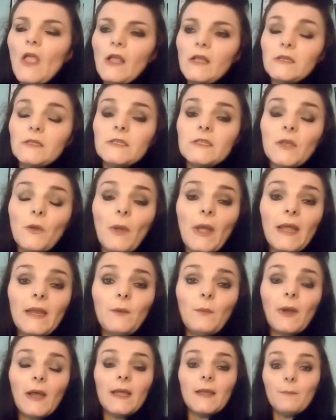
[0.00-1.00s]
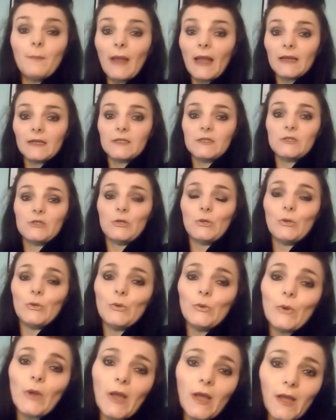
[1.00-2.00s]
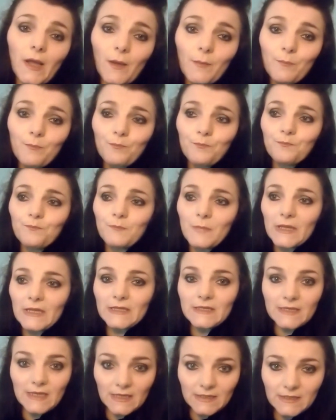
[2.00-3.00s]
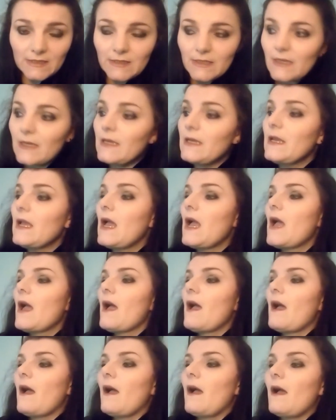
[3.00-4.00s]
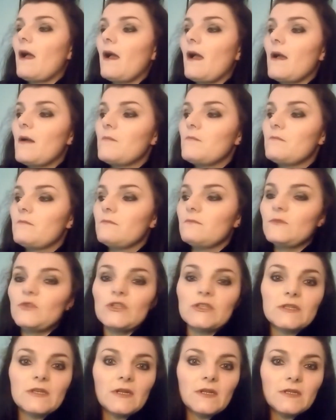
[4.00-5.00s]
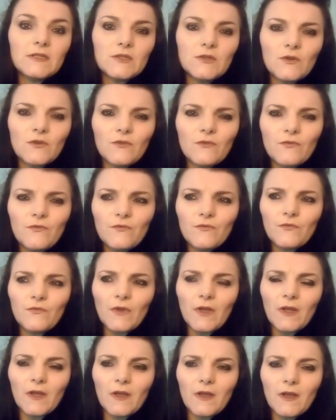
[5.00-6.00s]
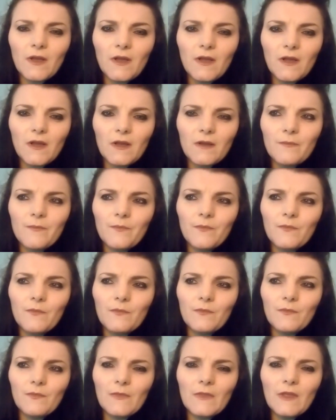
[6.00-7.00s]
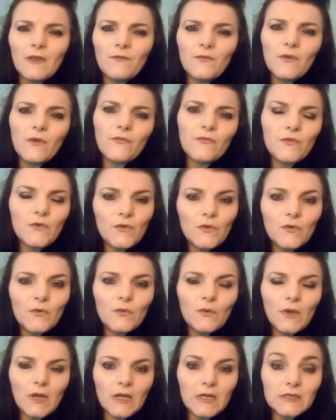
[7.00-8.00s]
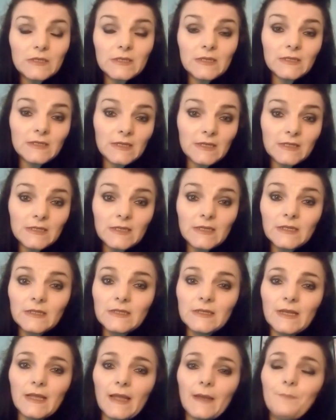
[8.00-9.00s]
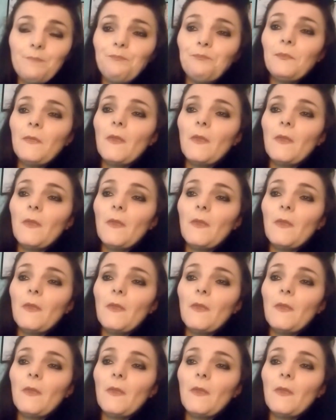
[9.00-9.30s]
So anyway, back to PTSD. I'm just going to sort of give you a few statistics again.